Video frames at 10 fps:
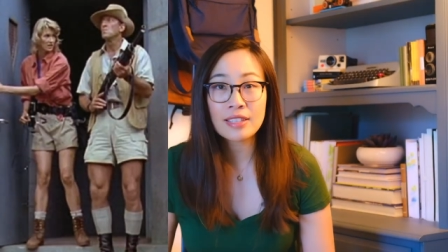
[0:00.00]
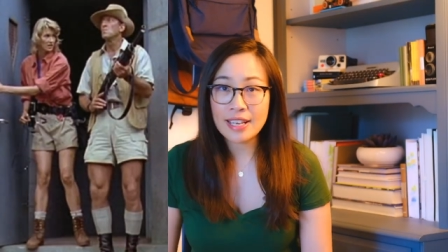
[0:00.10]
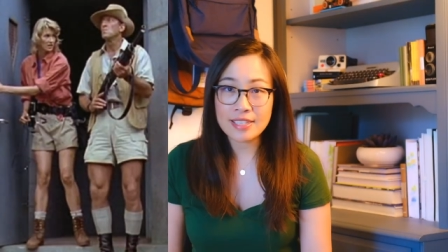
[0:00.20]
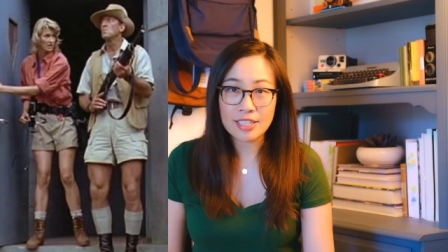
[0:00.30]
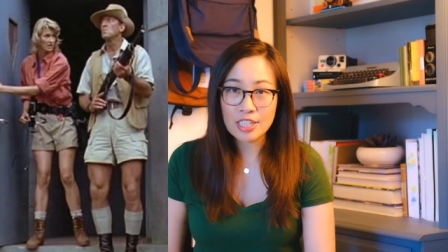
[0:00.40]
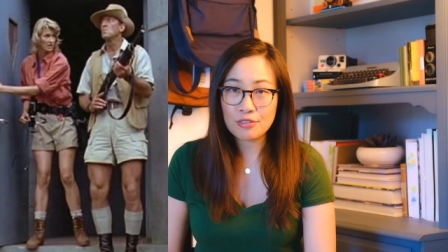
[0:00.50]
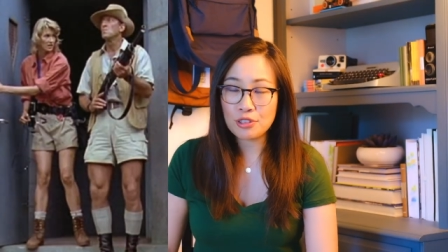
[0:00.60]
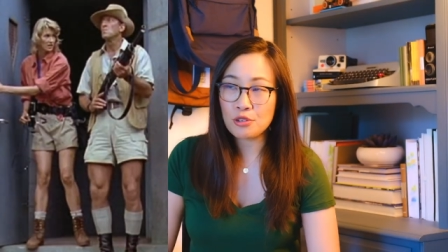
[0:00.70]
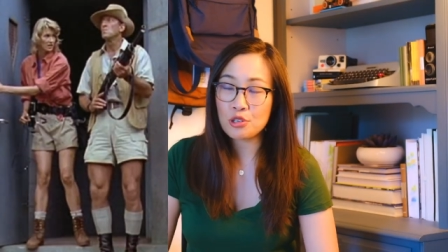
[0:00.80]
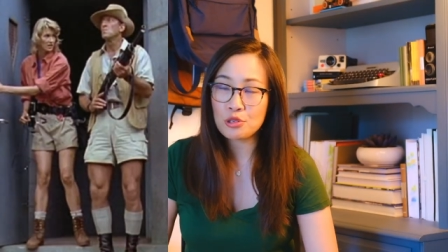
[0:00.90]
license sense for
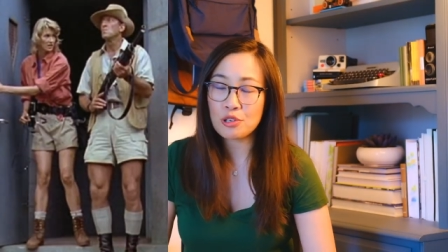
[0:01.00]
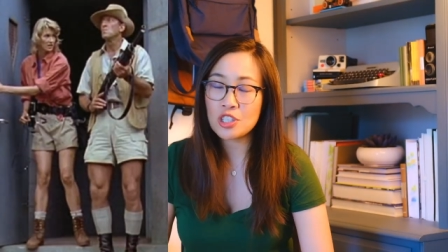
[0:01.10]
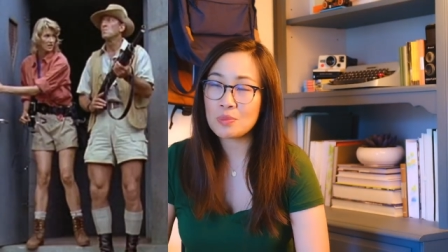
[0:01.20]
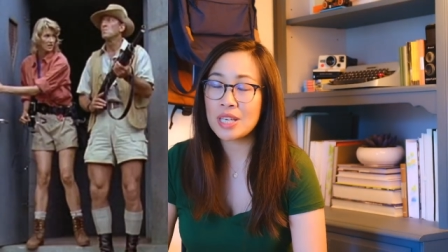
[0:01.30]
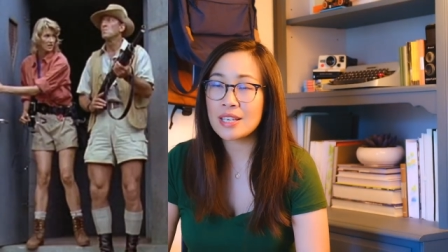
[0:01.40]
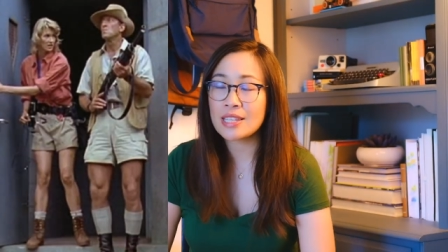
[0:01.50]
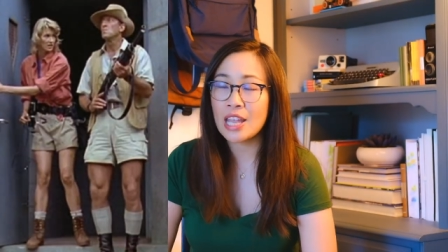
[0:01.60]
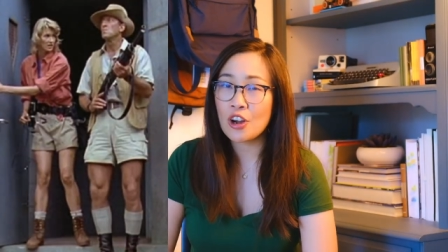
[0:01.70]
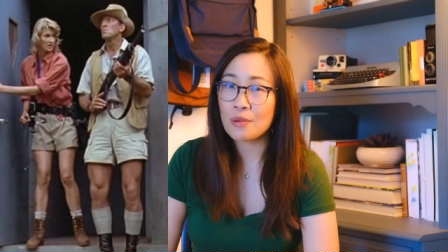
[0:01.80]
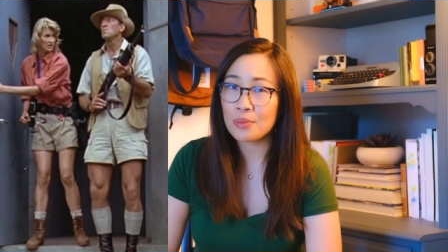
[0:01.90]
those shorts because
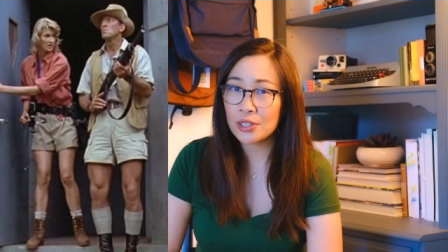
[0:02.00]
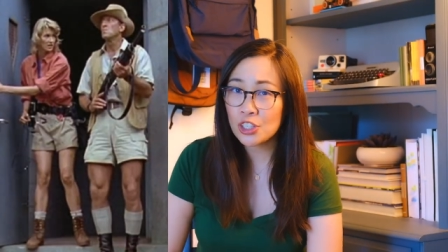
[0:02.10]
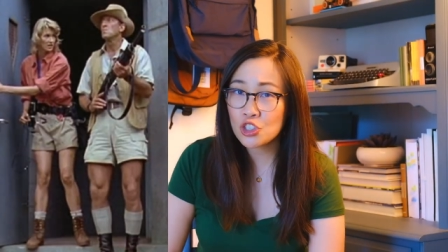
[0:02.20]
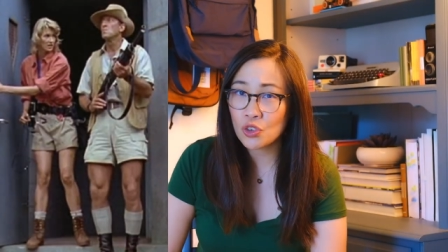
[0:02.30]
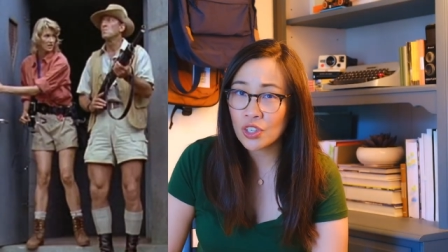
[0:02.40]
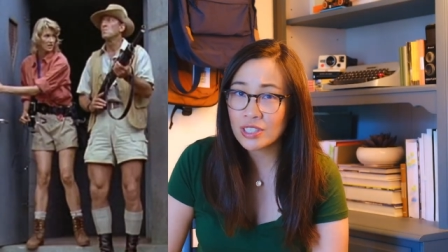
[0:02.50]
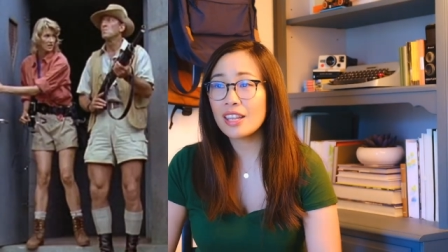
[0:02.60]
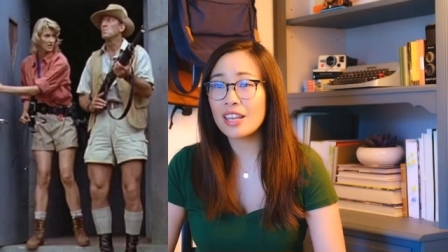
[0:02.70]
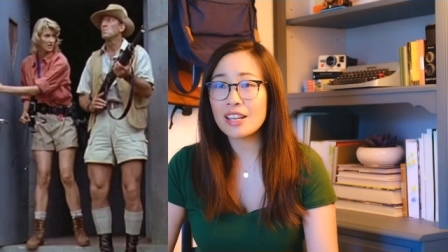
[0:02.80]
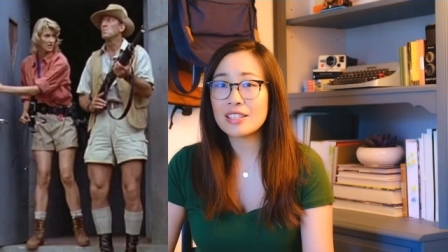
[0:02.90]
they are pretty short.
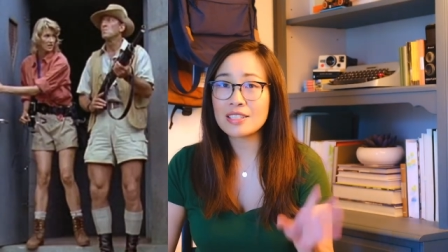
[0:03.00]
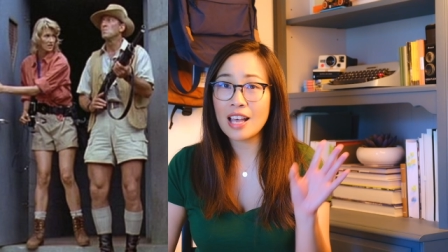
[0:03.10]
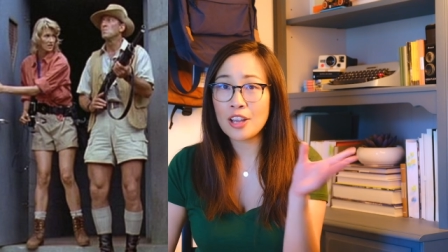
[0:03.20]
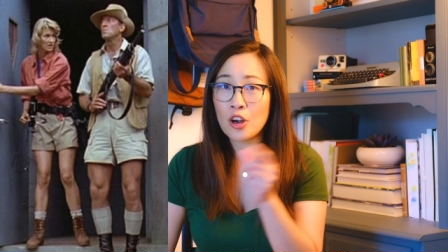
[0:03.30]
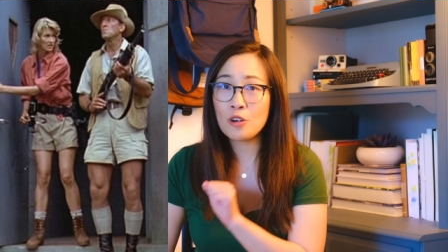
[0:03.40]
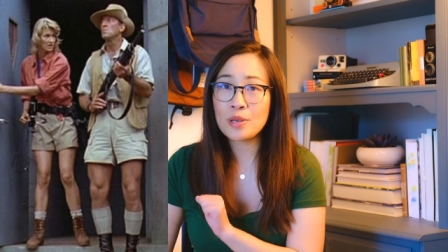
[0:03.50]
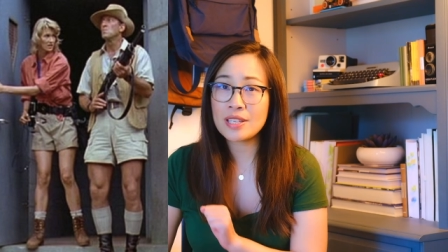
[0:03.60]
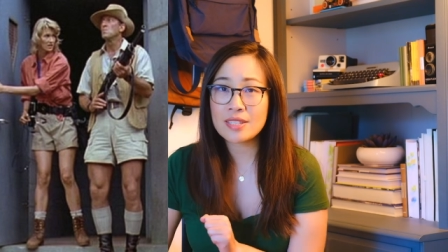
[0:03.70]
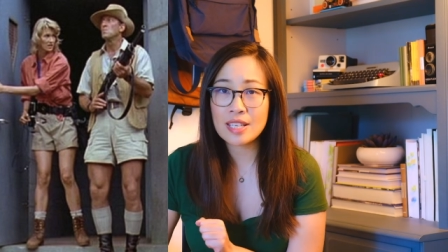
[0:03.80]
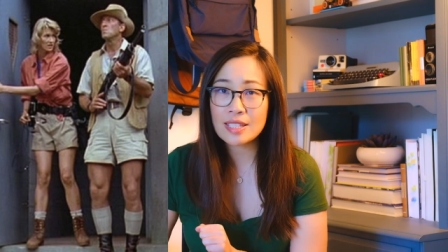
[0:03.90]
And I hope he
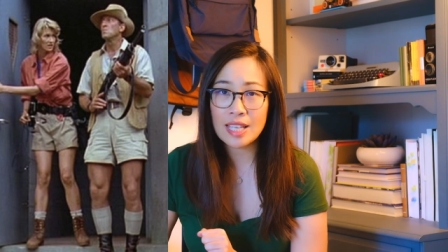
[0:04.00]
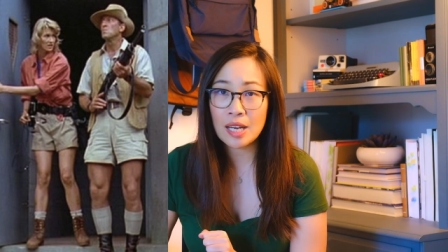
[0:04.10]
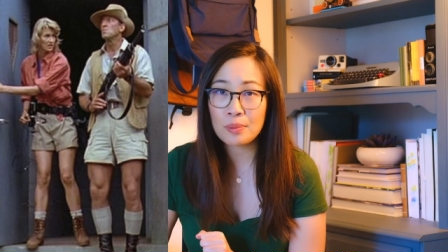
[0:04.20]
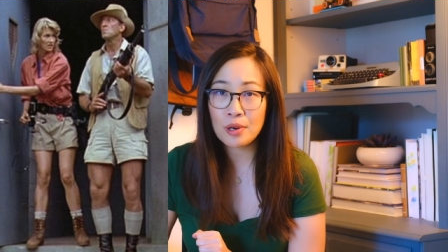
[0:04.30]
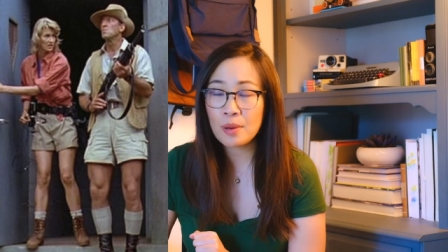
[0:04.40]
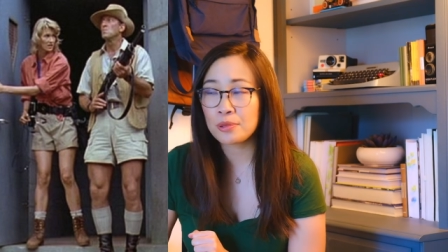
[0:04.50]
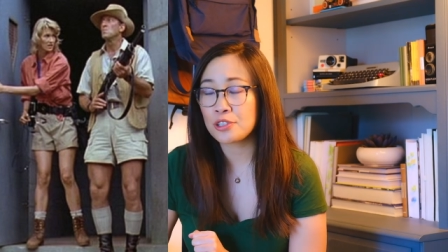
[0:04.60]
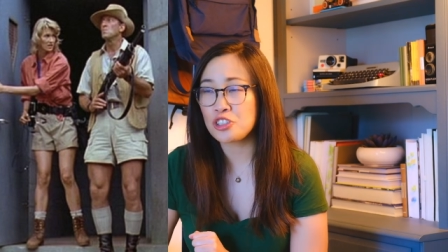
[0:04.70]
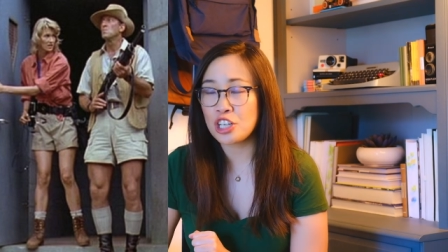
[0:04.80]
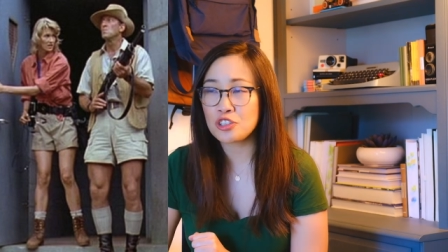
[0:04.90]
sits like a proper
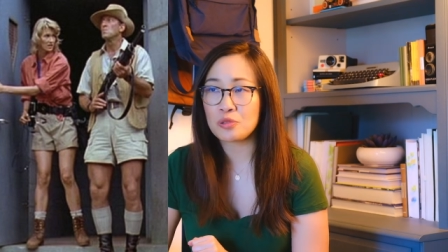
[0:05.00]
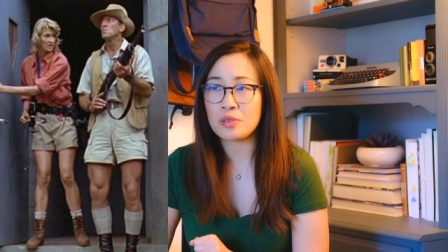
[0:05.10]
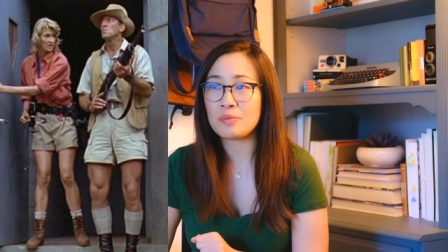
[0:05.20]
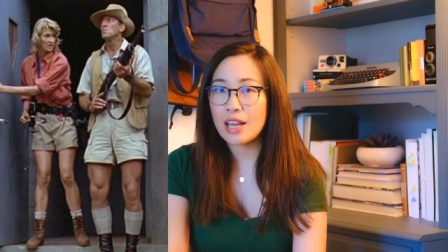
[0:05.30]
gentleman.